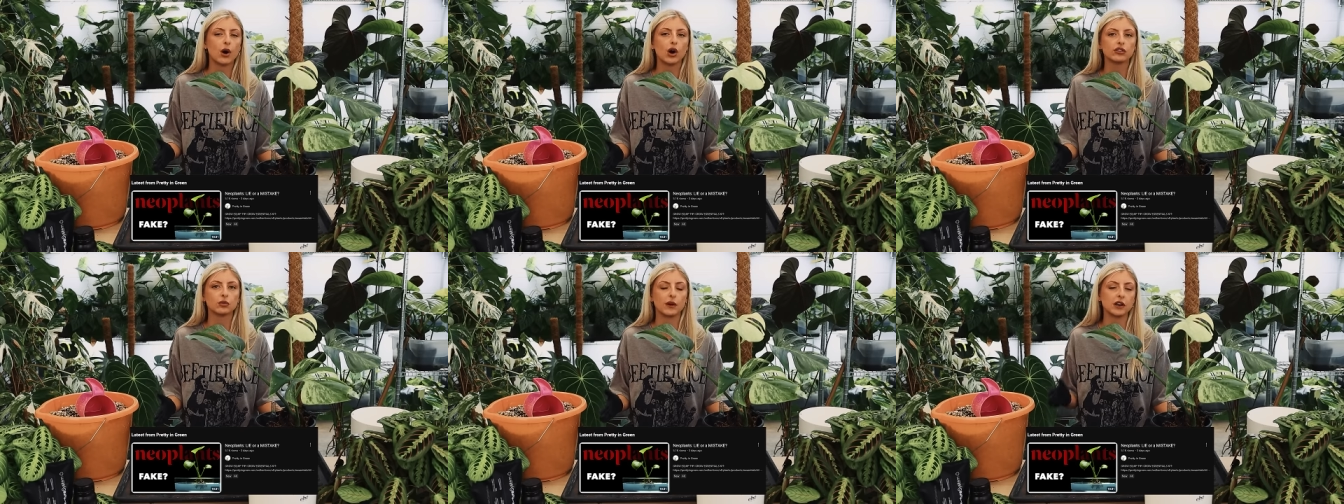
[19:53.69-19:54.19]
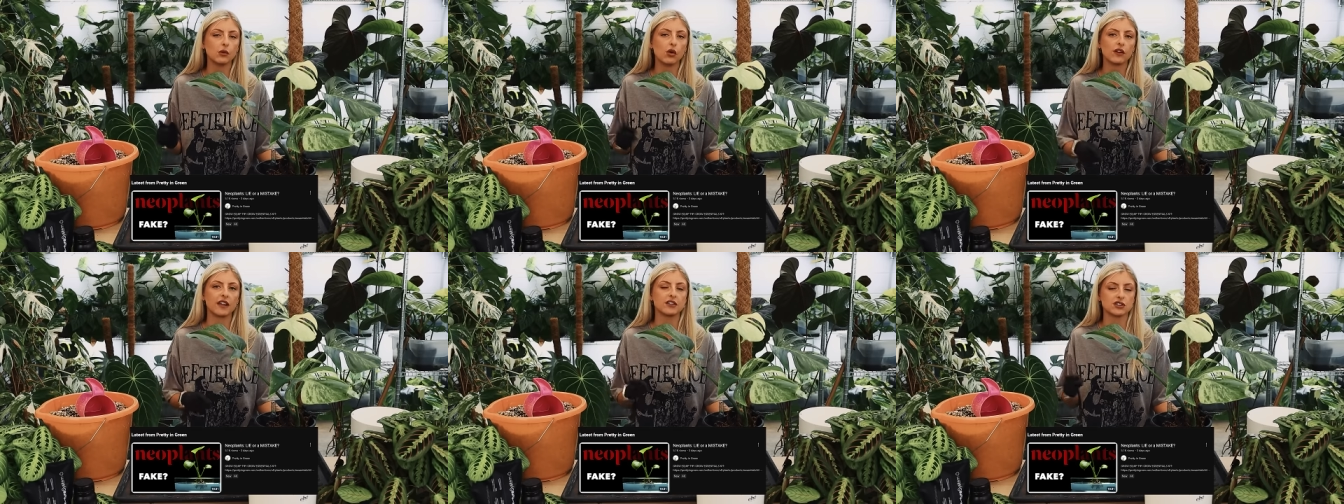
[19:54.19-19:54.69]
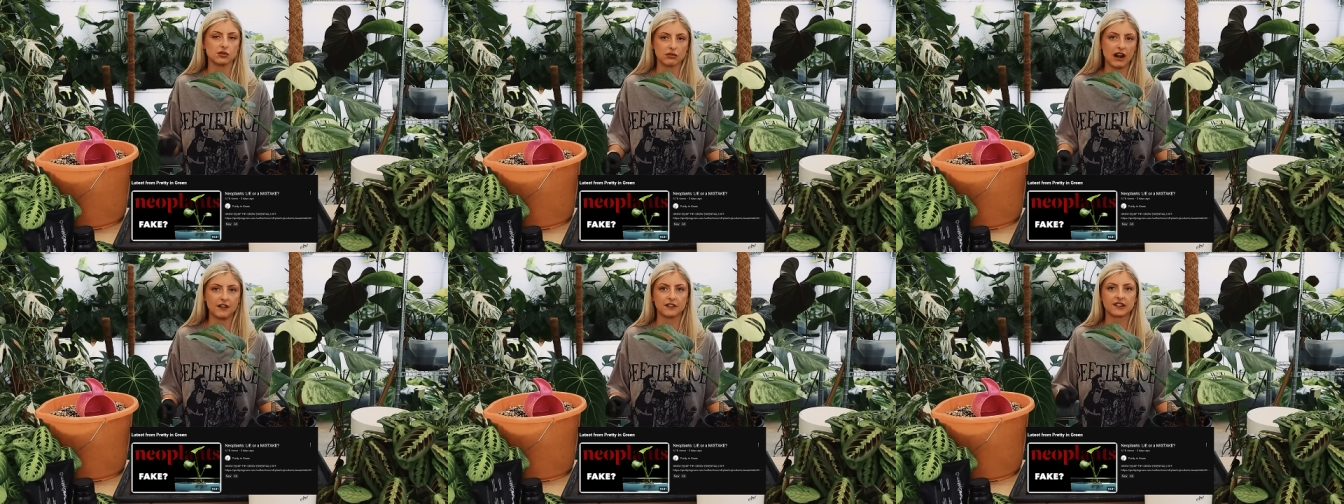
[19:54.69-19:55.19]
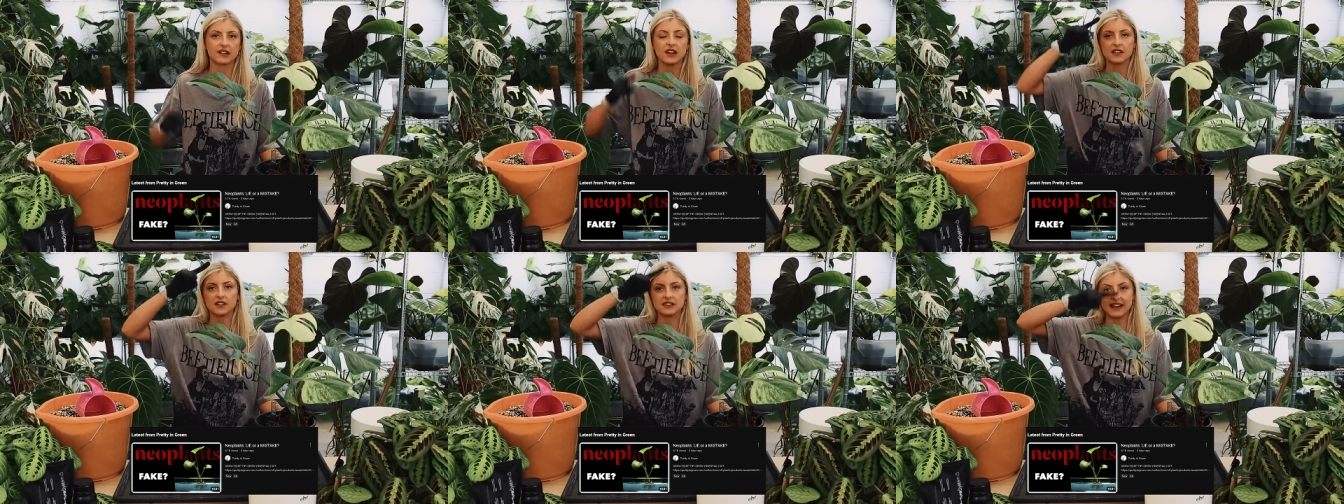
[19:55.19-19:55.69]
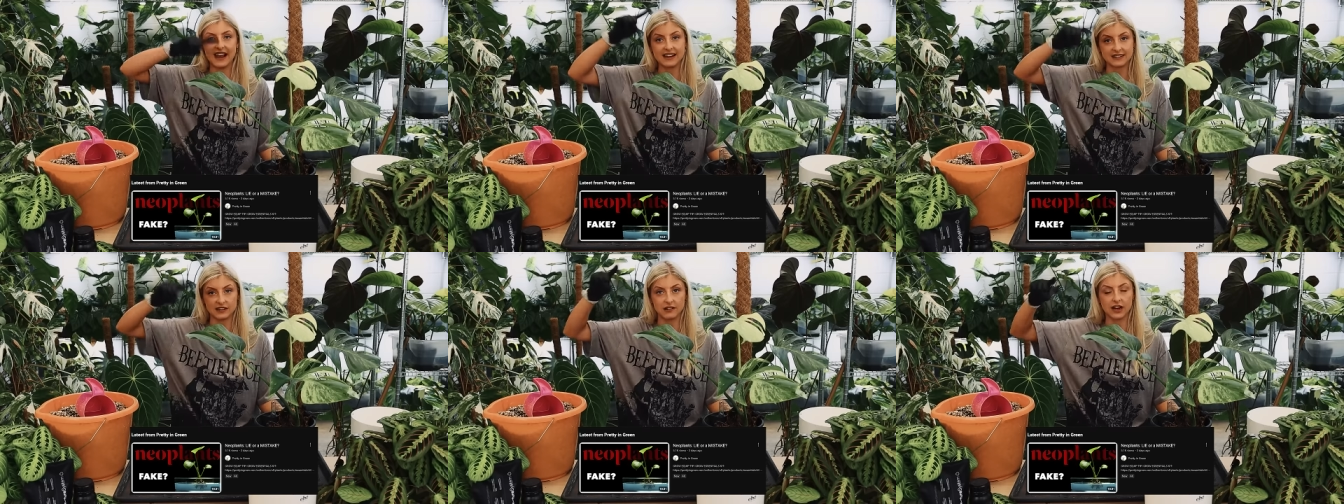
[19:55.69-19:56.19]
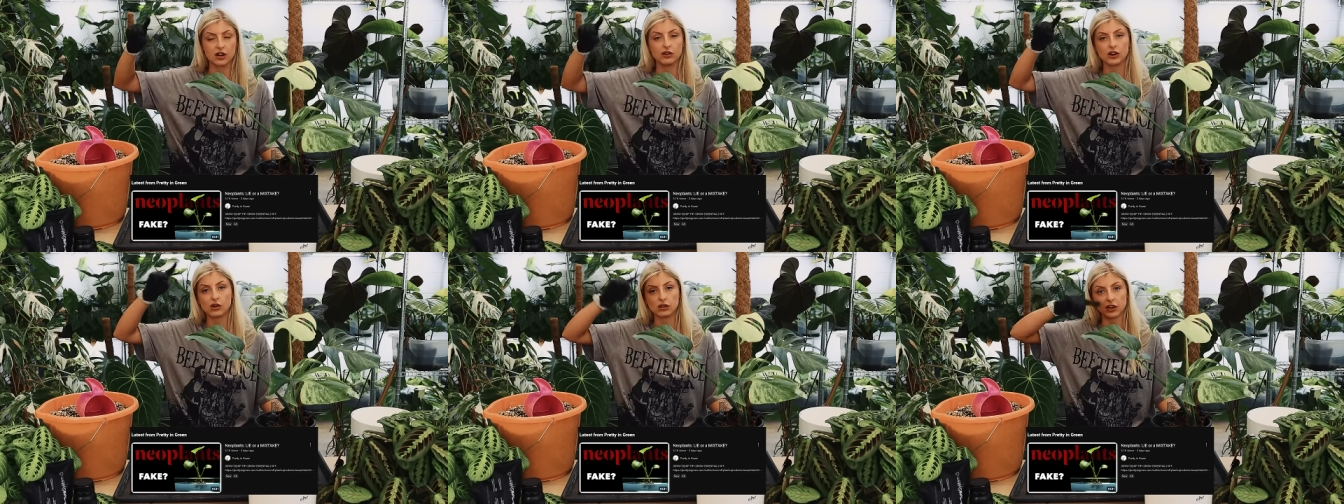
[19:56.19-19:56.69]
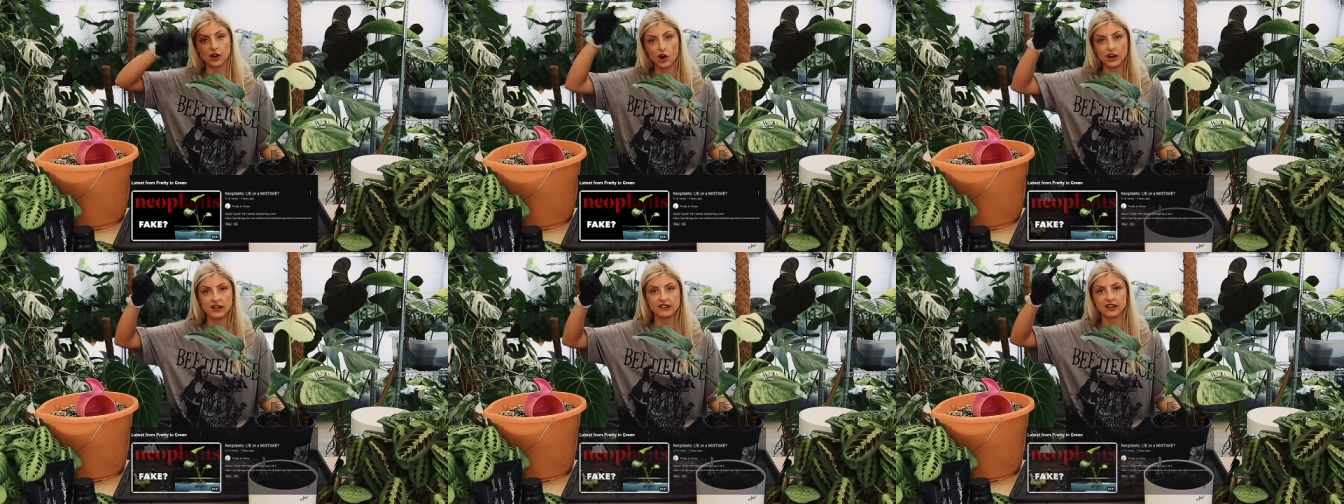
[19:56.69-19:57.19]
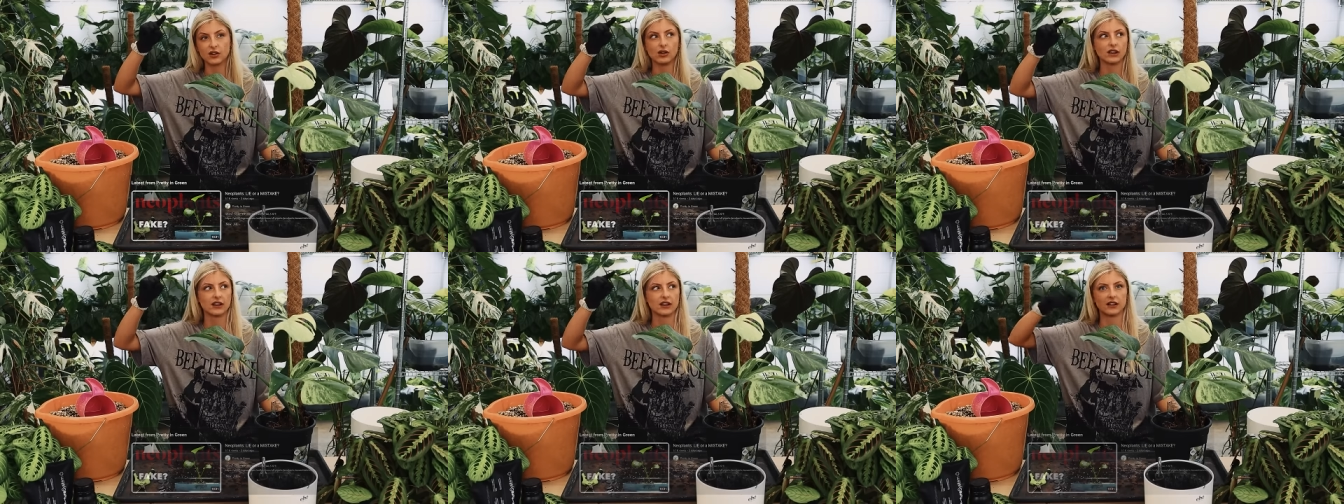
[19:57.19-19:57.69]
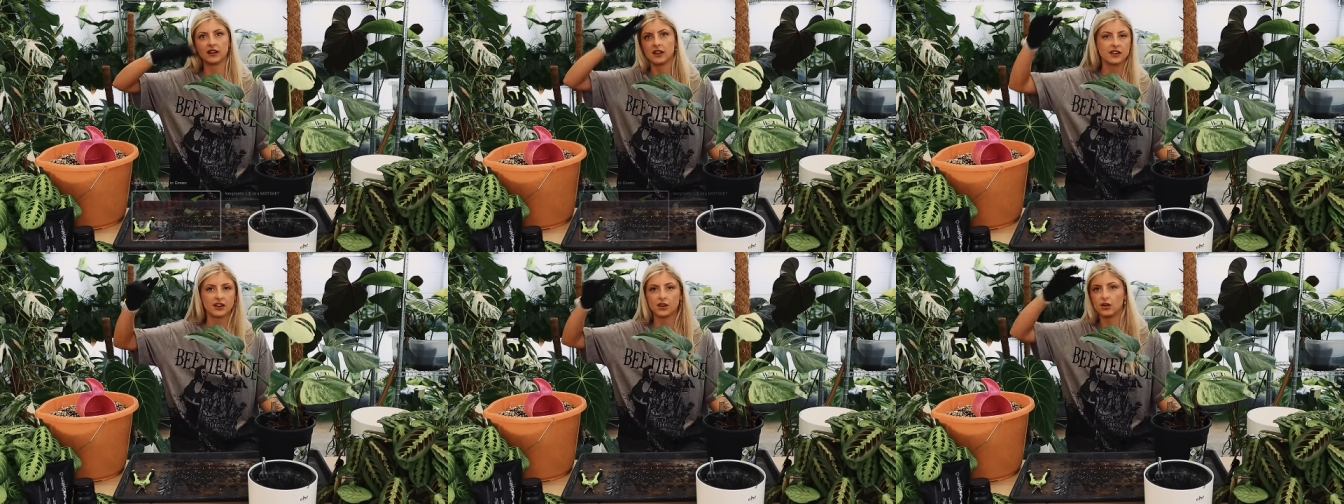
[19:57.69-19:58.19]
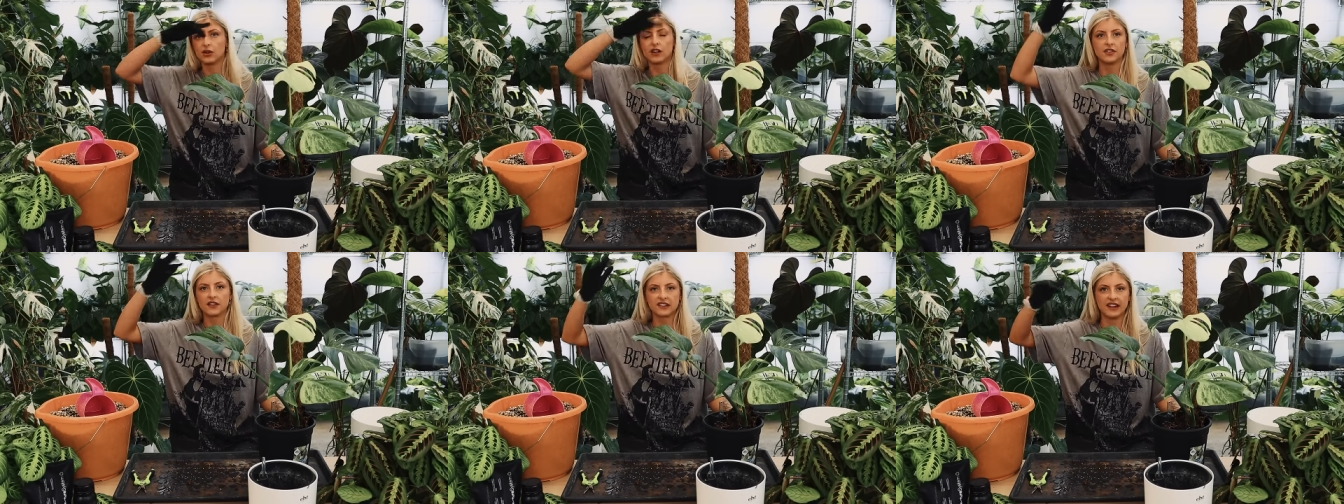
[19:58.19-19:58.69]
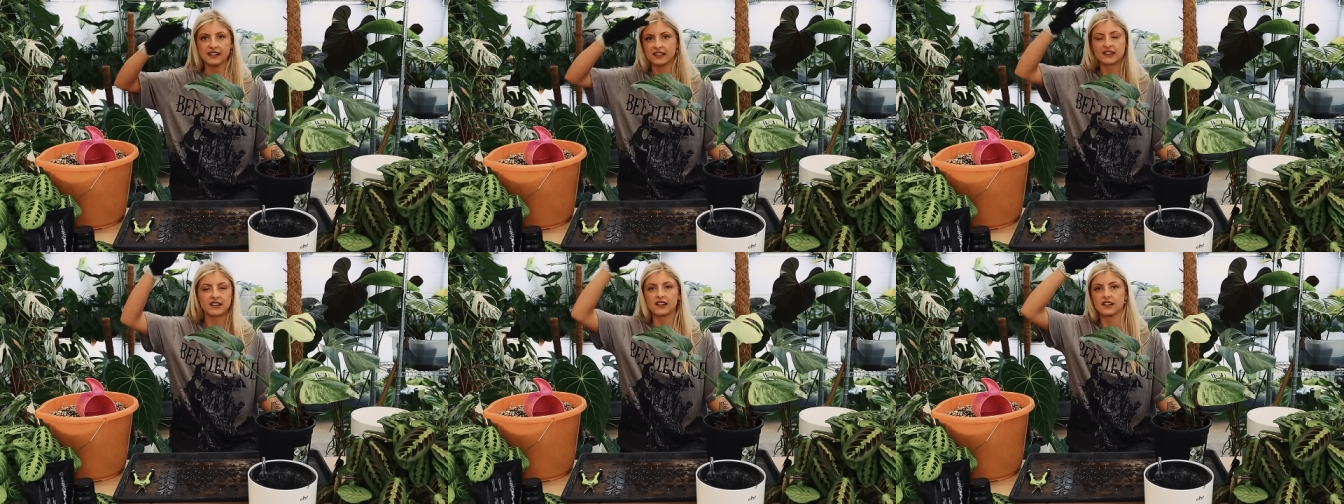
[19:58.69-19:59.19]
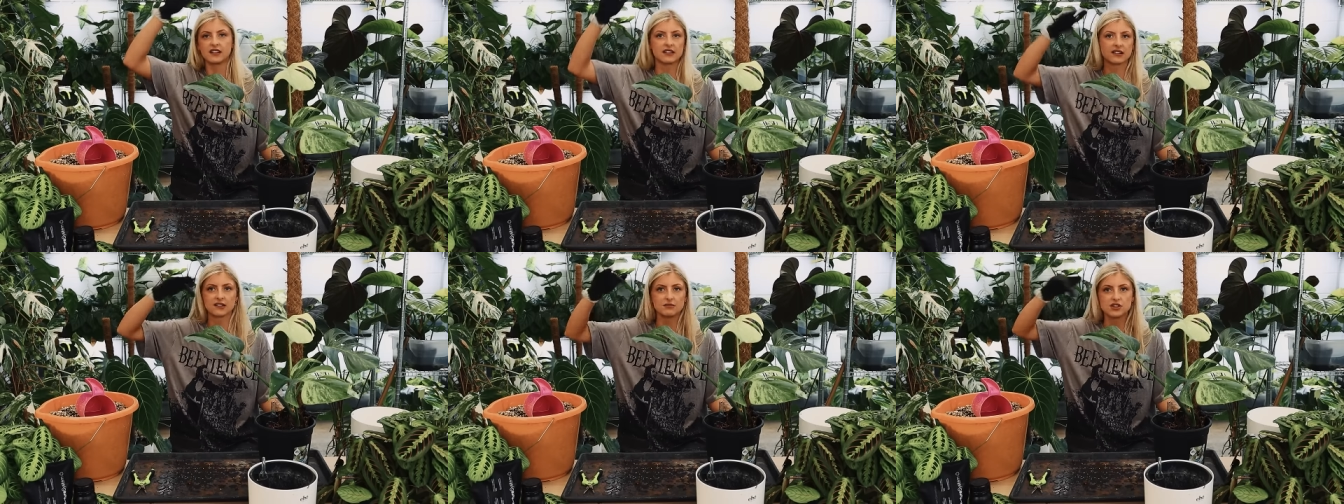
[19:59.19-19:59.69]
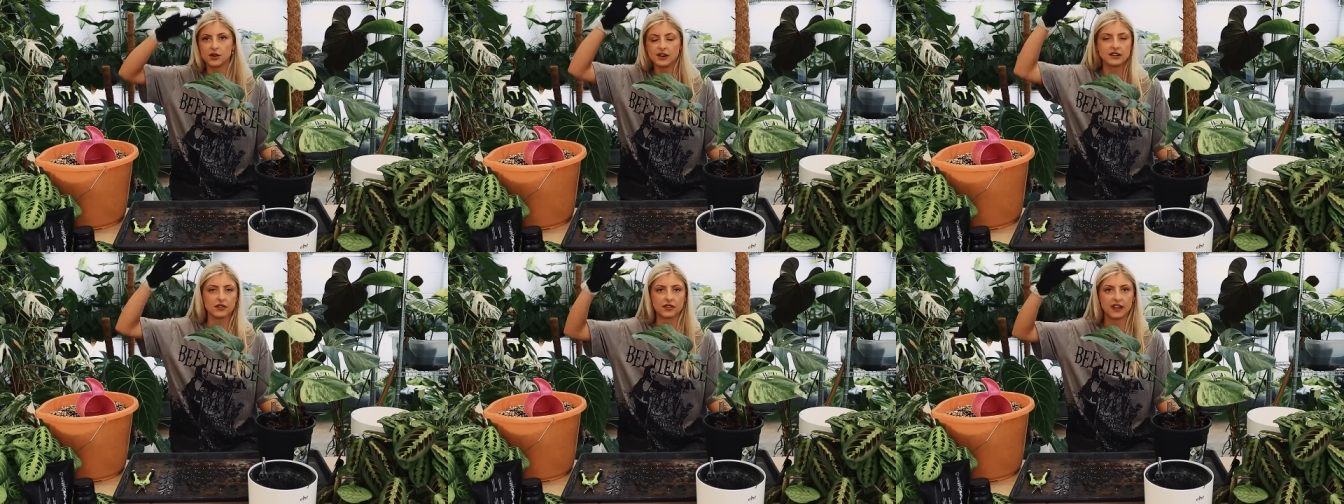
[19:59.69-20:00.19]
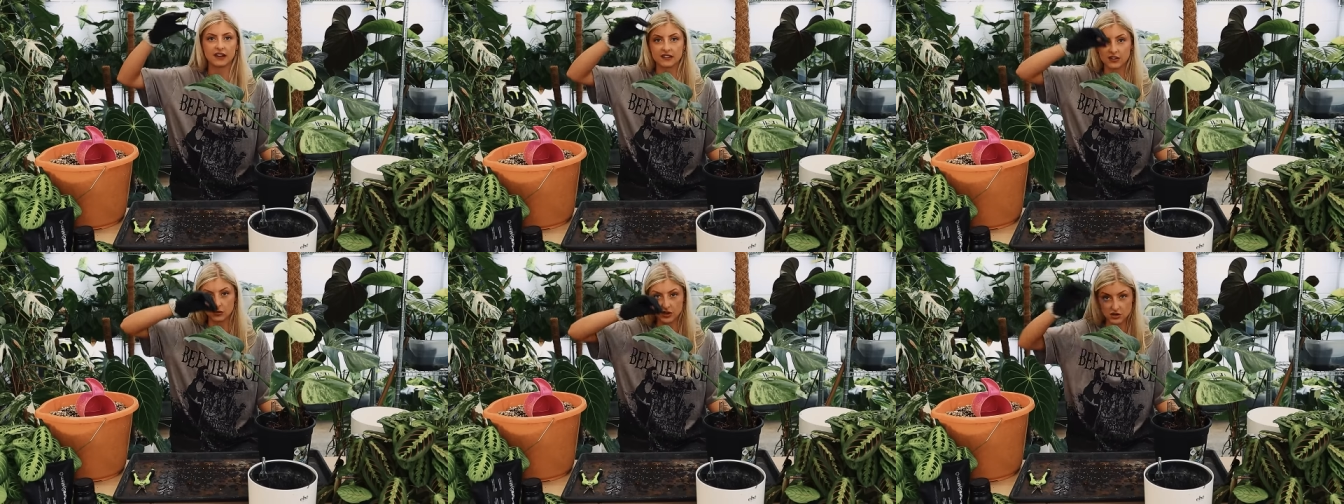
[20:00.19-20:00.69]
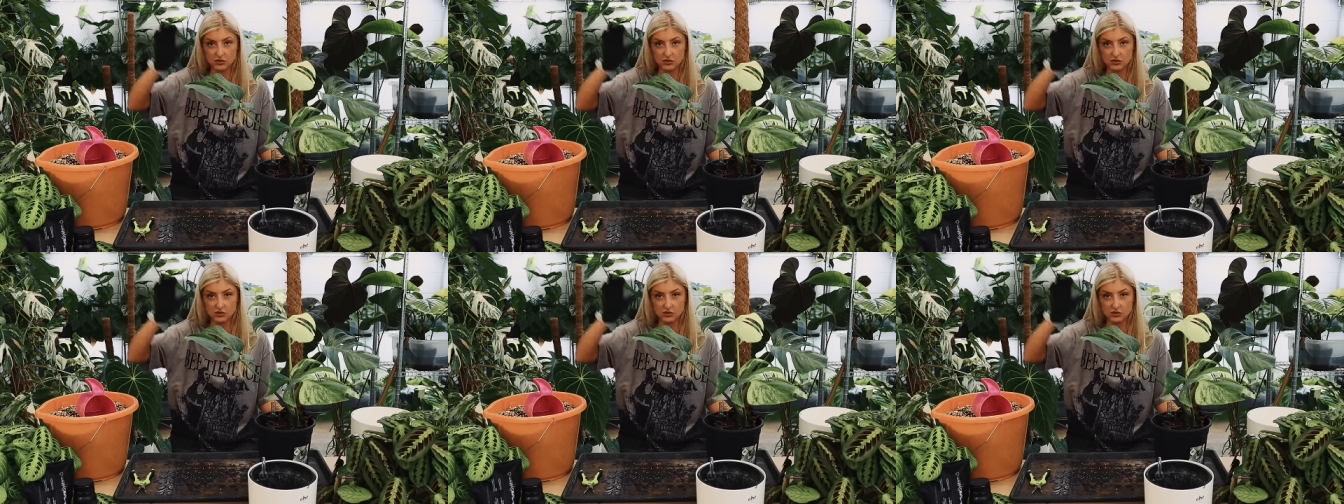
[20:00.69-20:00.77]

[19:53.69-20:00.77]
But when you overlay the two graphs, the data, including all the noise and all the you know the sensors doing different things, that